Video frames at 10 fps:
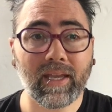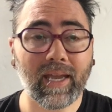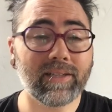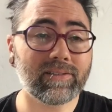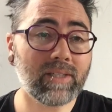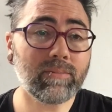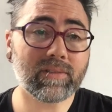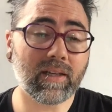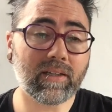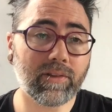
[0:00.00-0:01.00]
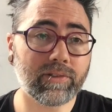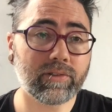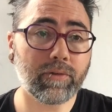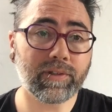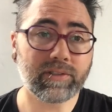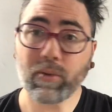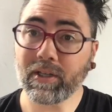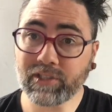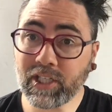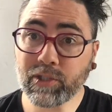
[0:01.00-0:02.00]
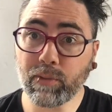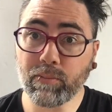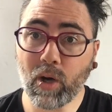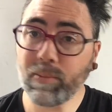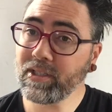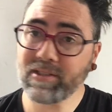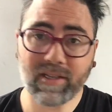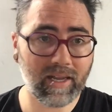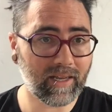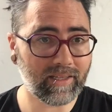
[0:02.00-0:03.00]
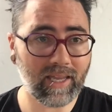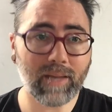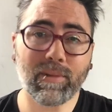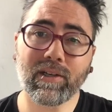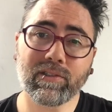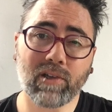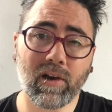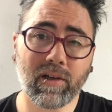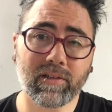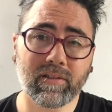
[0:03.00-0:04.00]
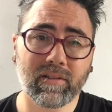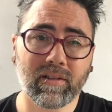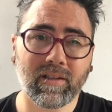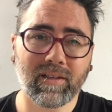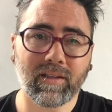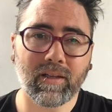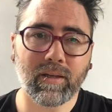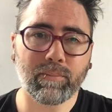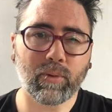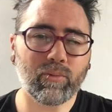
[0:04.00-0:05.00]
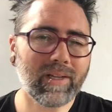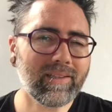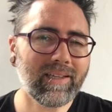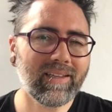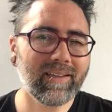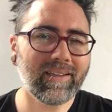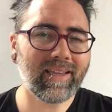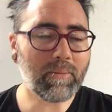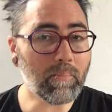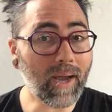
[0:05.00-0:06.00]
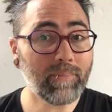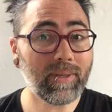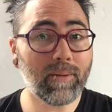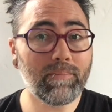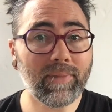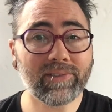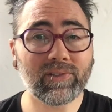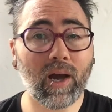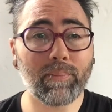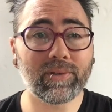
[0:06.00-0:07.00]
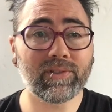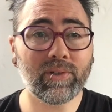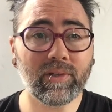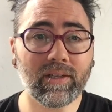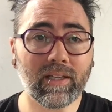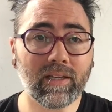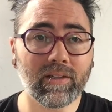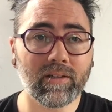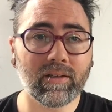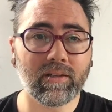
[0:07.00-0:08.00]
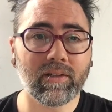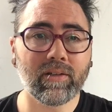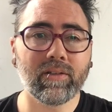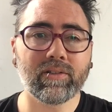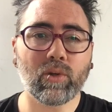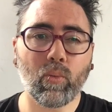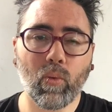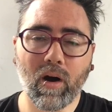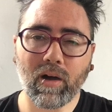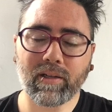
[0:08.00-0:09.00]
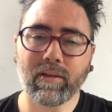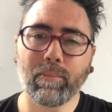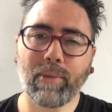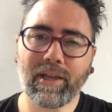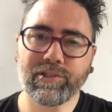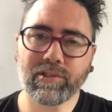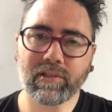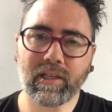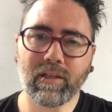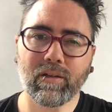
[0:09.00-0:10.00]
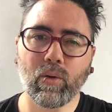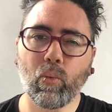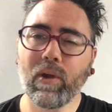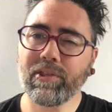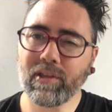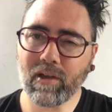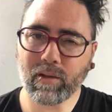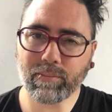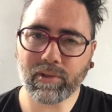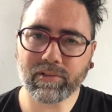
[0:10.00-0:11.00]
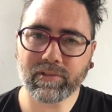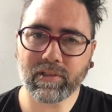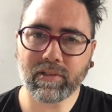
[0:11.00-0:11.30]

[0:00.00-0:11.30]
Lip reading: And it seems like on the surface, a teachable moment, and I came in and taught. But really, it might be a missed opportunity to walk patiently with a young person